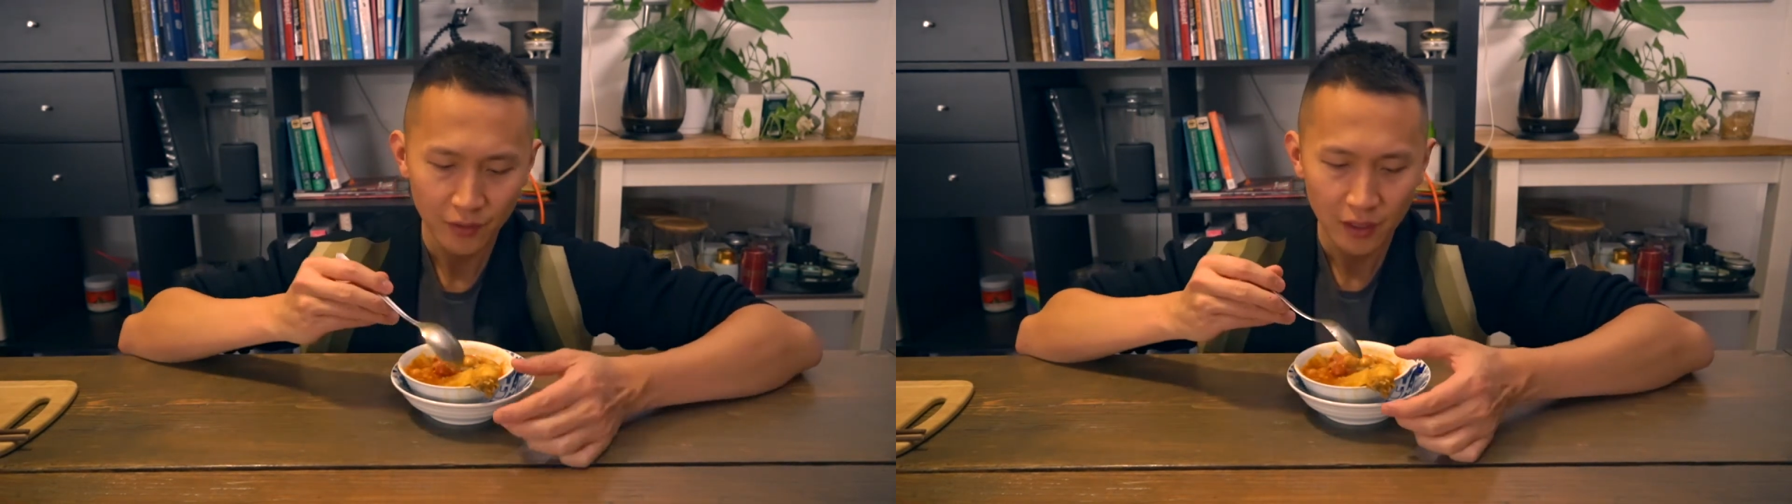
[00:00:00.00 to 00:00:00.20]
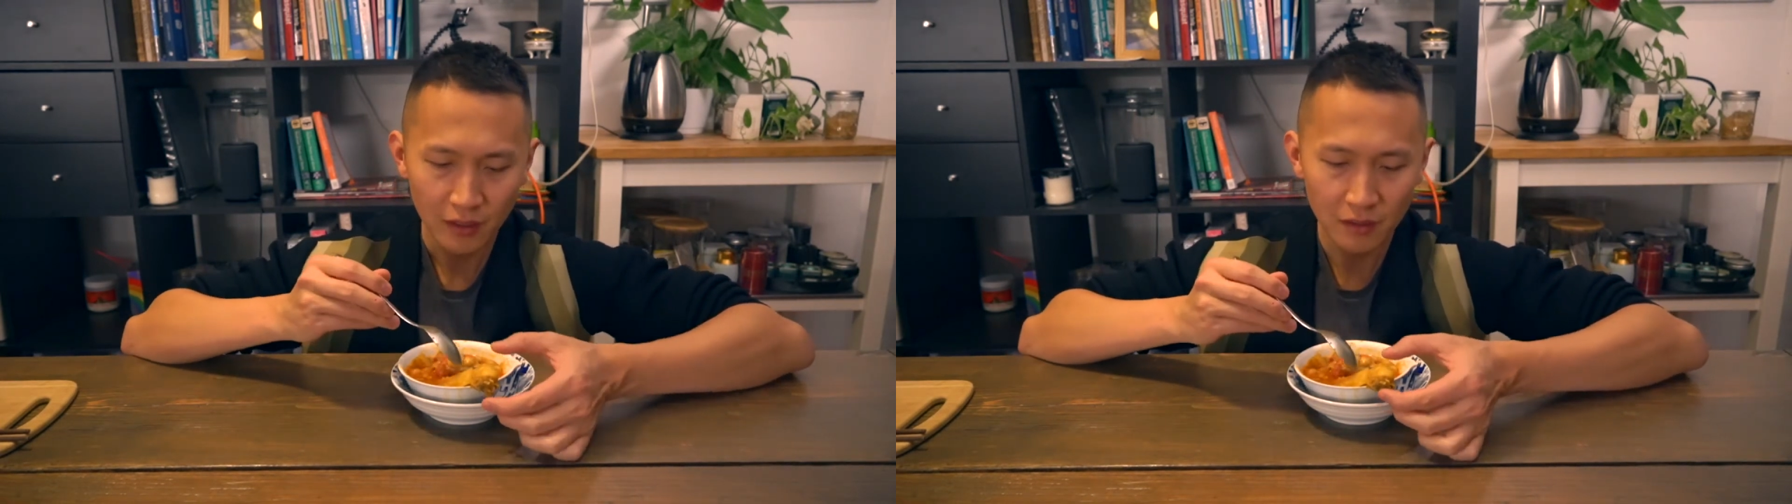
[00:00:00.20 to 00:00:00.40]

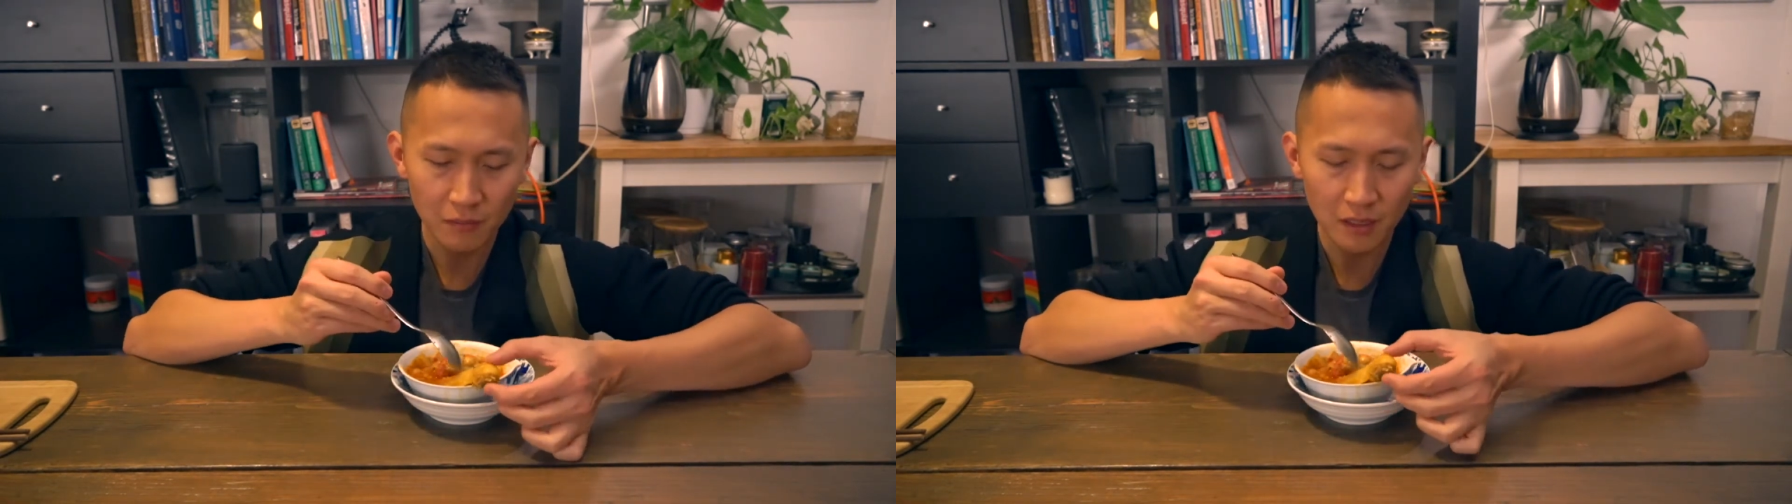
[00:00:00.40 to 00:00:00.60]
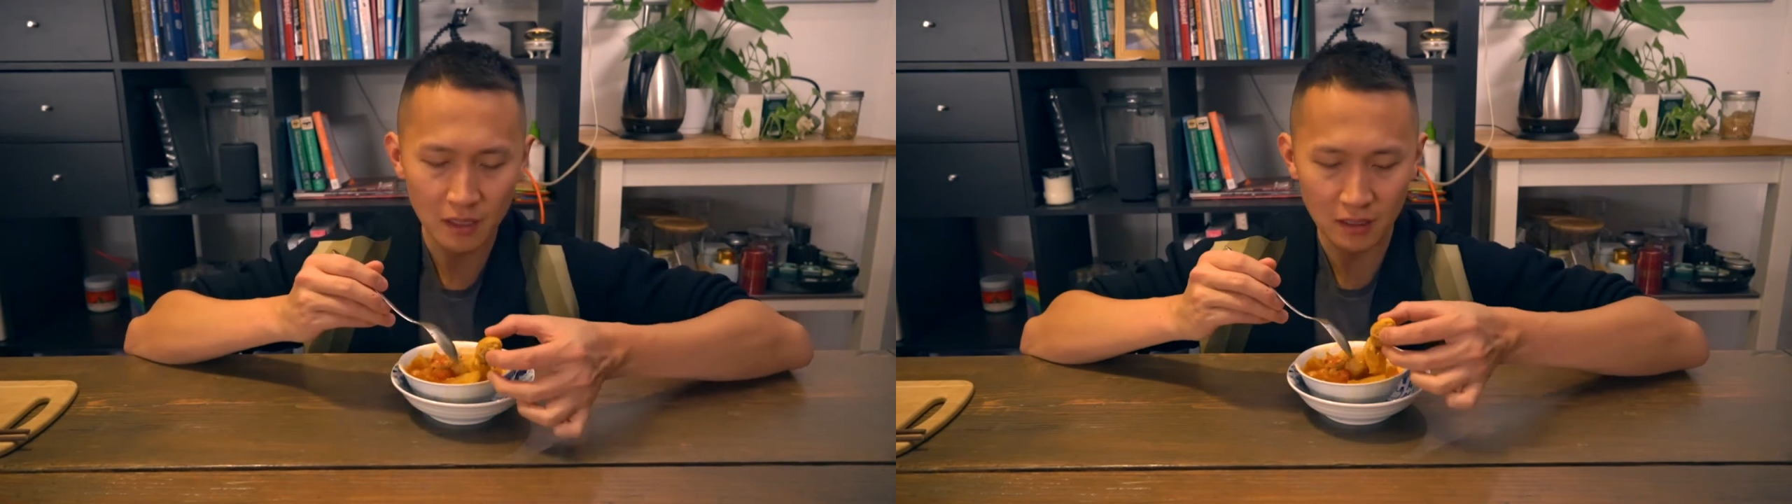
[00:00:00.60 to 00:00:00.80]
And the
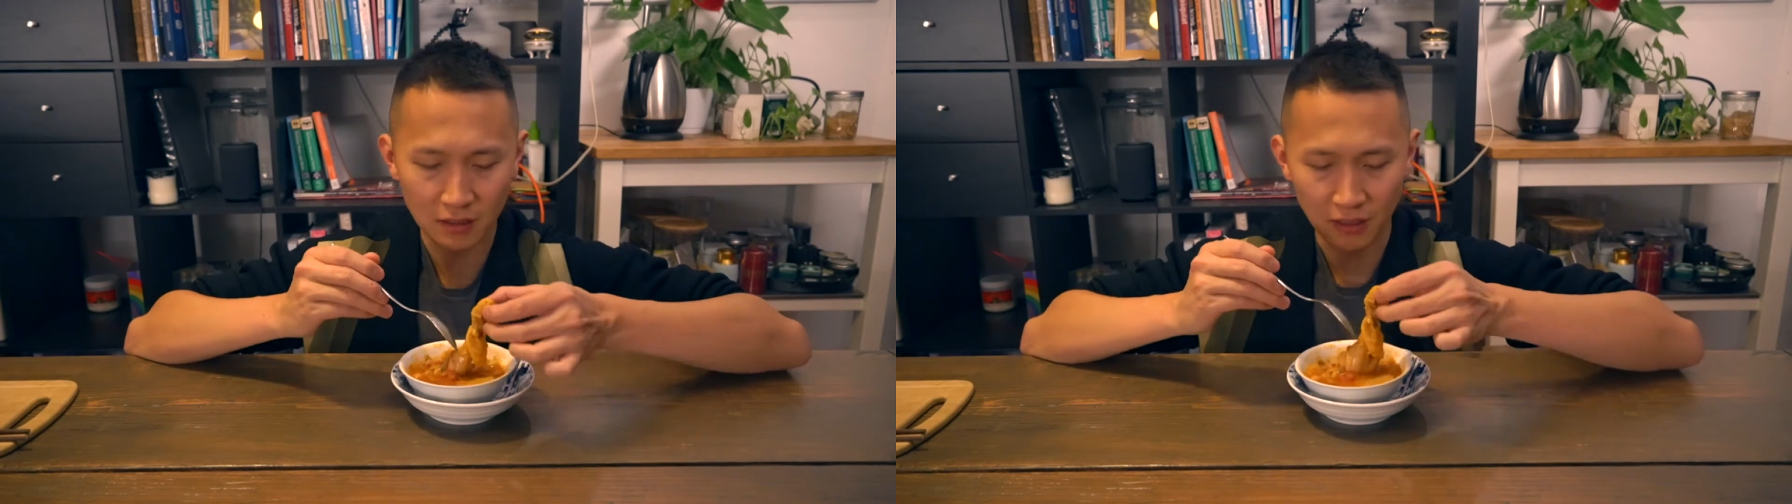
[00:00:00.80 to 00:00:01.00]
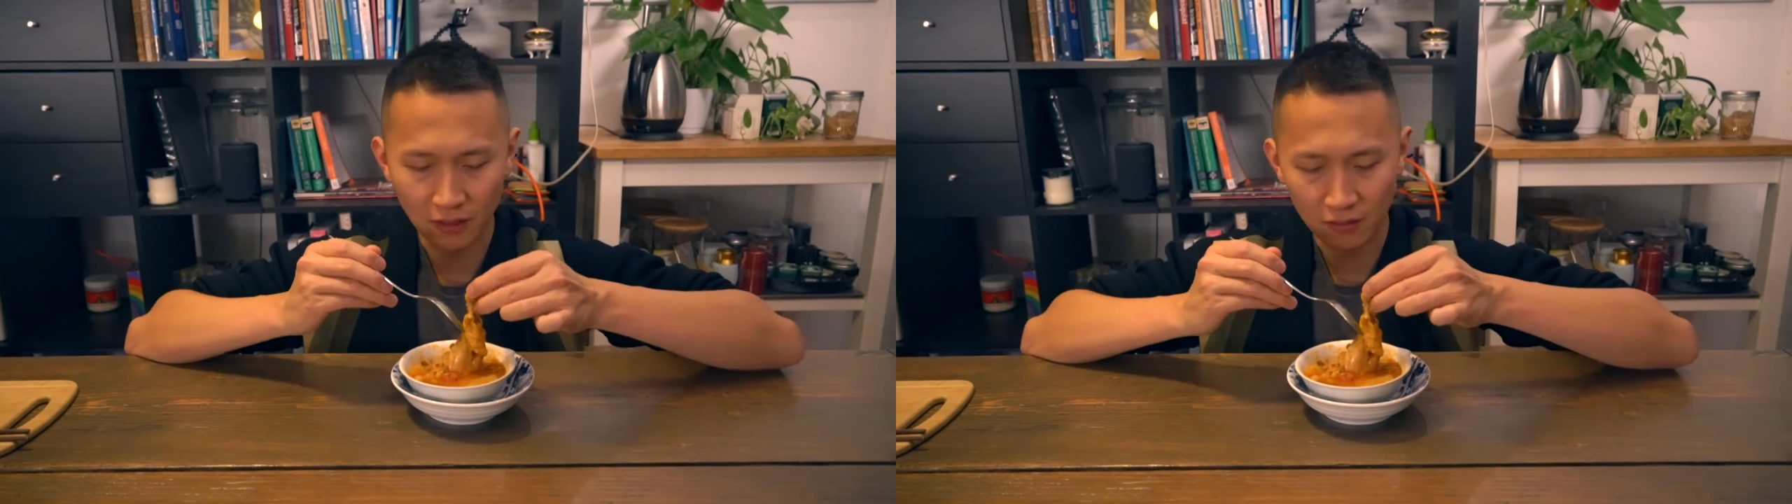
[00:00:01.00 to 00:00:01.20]
meat is
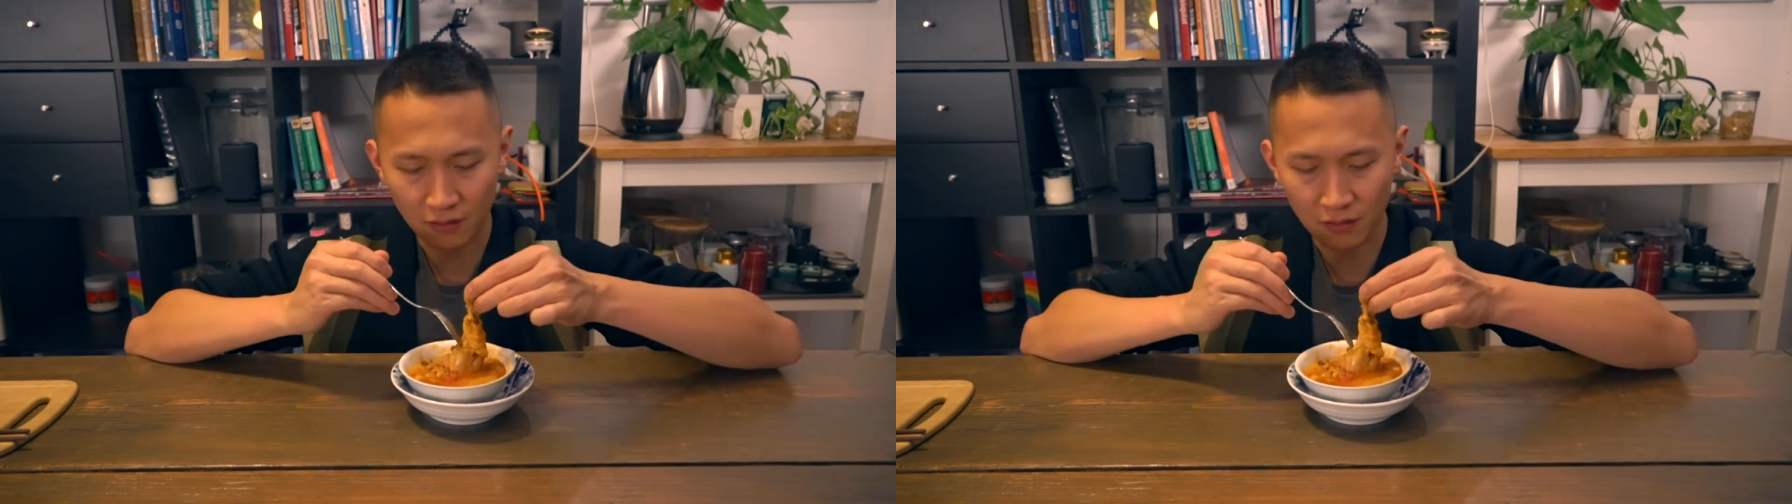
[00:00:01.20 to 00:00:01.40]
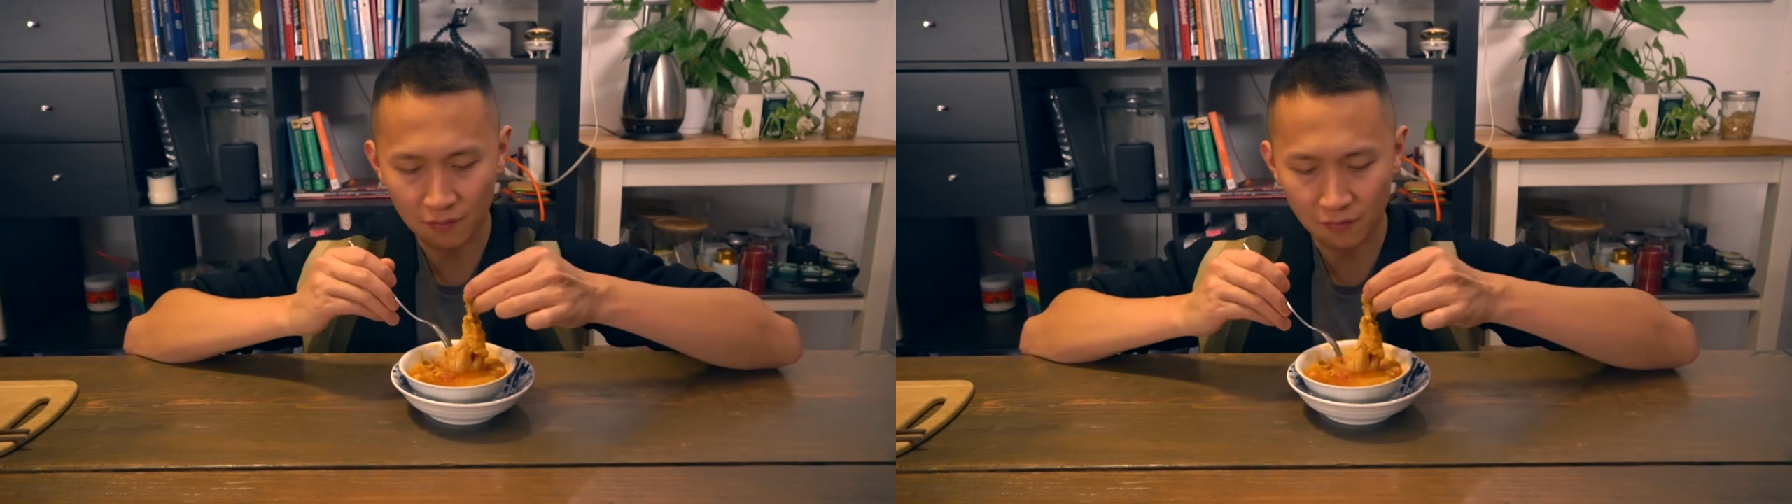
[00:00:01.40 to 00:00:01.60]
like
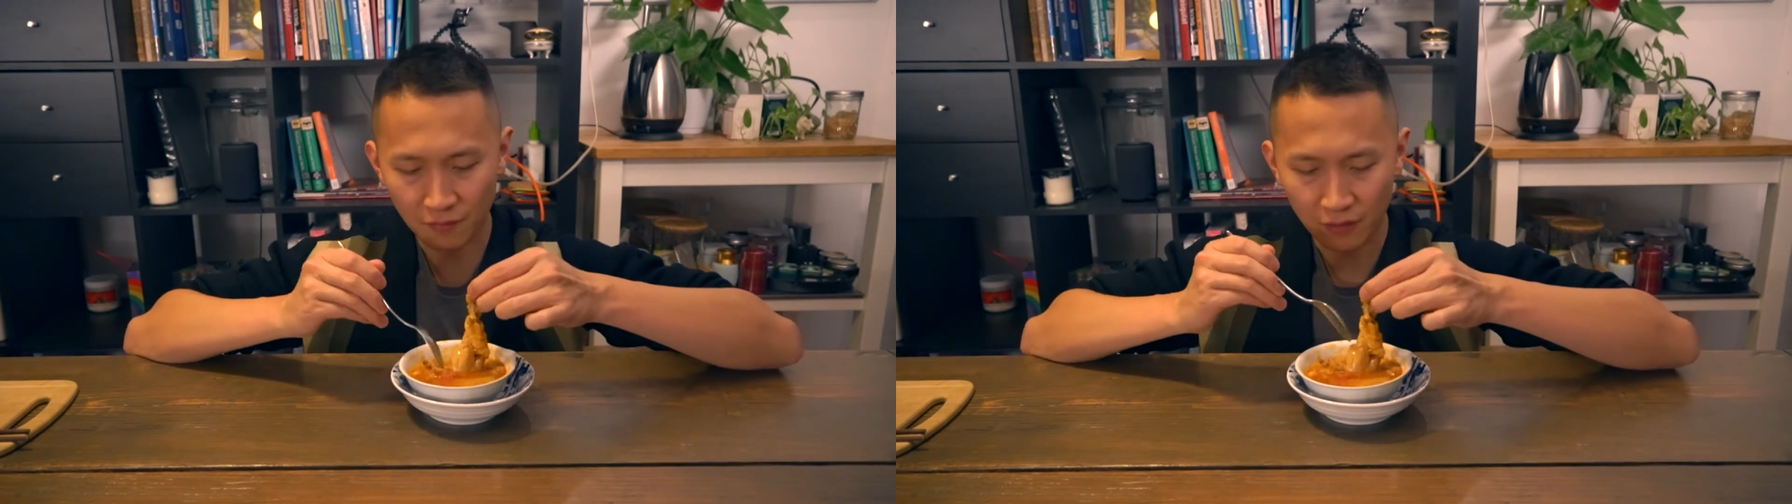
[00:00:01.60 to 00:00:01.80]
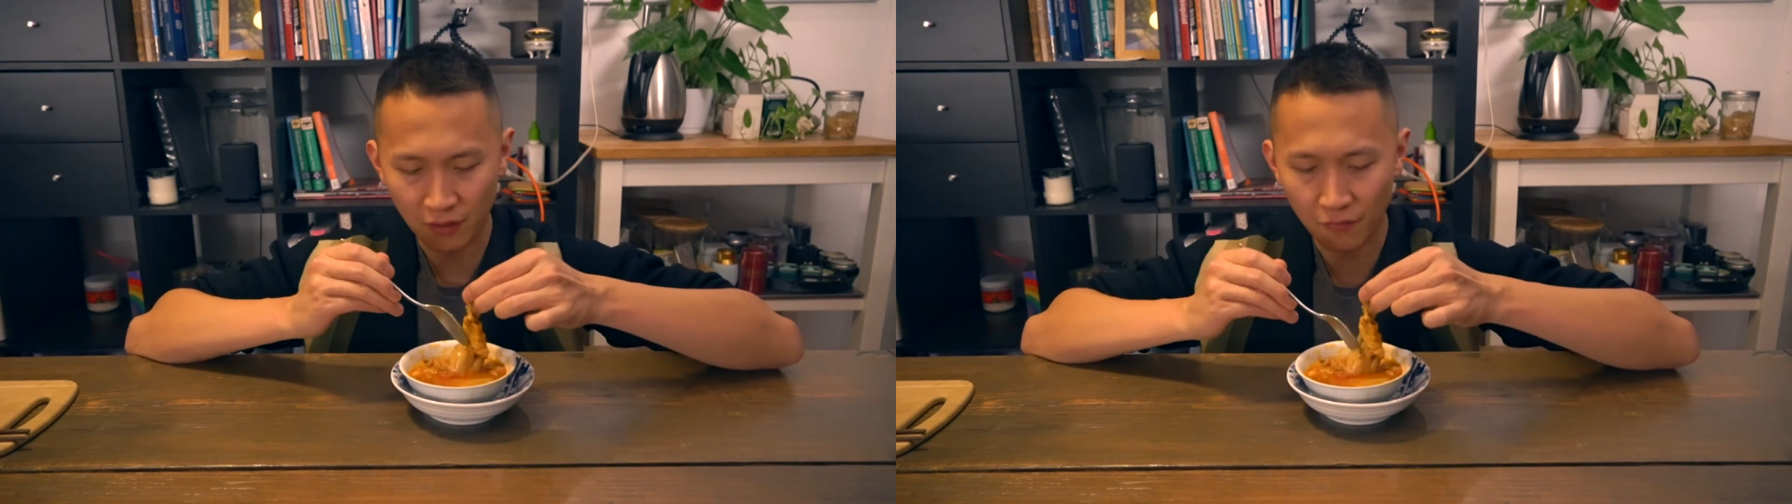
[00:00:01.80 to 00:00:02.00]

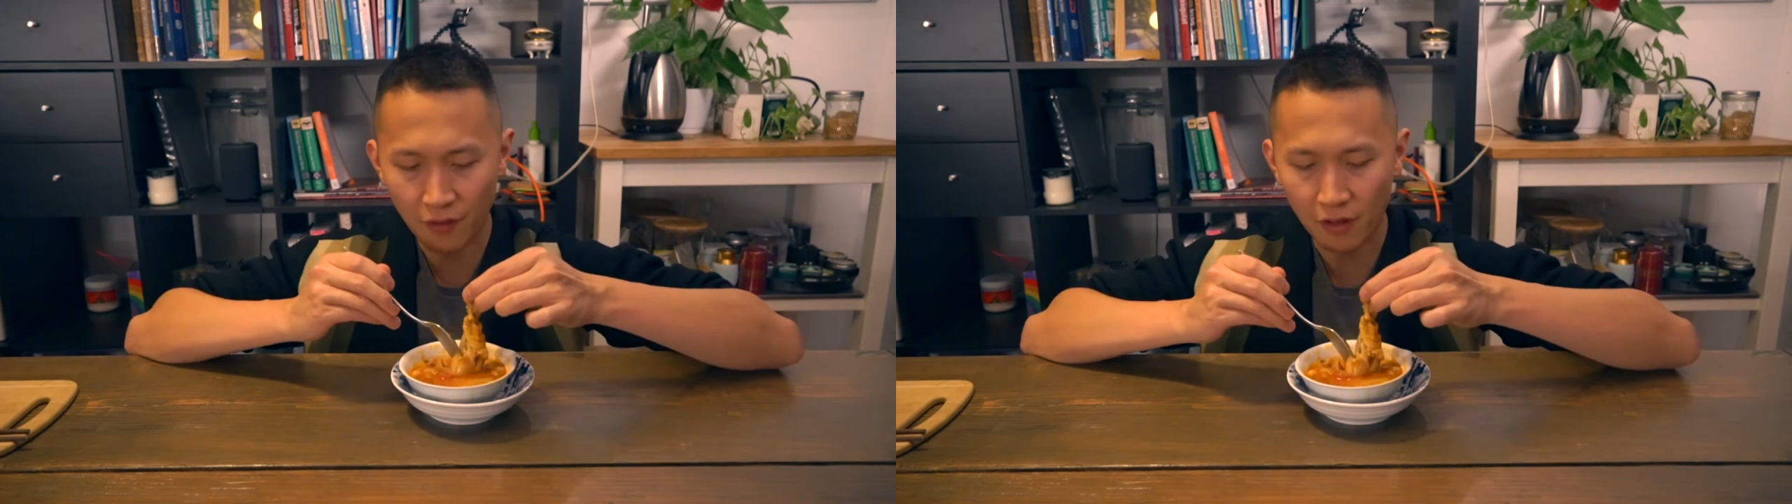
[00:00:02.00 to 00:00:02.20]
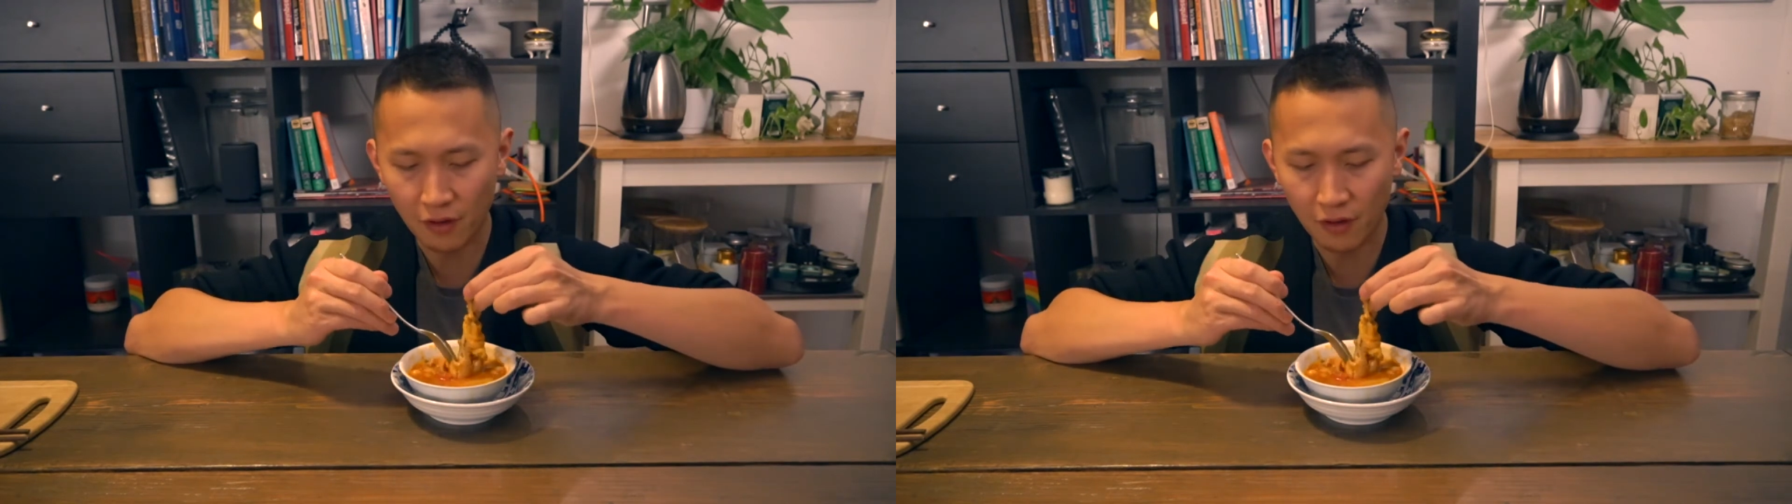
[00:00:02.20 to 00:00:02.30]
falling